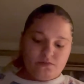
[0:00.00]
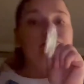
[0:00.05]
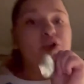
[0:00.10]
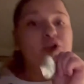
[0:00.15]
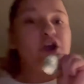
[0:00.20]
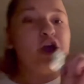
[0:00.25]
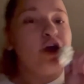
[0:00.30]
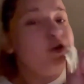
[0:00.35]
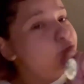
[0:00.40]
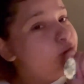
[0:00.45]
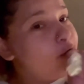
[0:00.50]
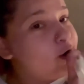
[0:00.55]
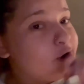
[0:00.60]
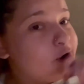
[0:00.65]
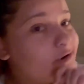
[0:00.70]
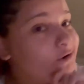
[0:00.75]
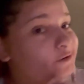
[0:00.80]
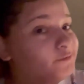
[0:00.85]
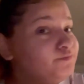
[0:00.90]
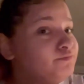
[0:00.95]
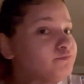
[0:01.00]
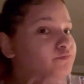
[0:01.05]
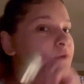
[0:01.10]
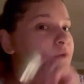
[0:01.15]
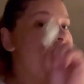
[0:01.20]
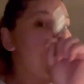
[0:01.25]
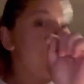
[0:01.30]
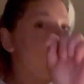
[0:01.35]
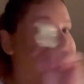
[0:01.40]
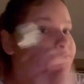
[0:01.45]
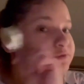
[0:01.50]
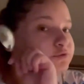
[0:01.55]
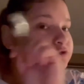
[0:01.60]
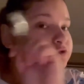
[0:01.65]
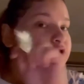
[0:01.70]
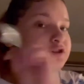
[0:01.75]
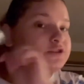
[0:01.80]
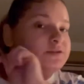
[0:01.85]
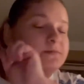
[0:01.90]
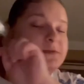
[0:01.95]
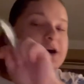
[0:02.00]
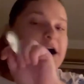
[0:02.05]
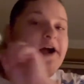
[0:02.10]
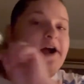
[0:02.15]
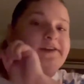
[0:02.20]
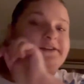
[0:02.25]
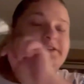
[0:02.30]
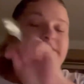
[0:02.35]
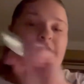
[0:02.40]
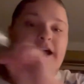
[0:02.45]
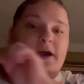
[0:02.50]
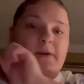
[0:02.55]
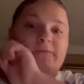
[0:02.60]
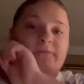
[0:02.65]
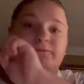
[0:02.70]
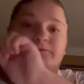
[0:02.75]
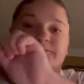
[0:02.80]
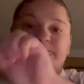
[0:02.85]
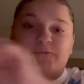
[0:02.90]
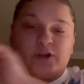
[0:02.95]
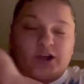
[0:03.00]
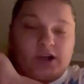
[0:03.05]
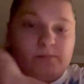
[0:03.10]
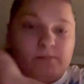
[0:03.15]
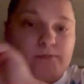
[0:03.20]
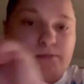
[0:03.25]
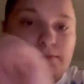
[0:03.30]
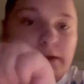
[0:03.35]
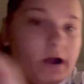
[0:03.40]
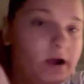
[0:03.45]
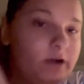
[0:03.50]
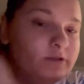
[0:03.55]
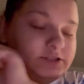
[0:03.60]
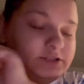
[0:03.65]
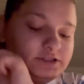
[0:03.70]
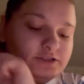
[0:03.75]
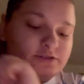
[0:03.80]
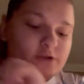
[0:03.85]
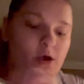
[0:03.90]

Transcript: Get you a girl and cook some goddamn fucking brownies.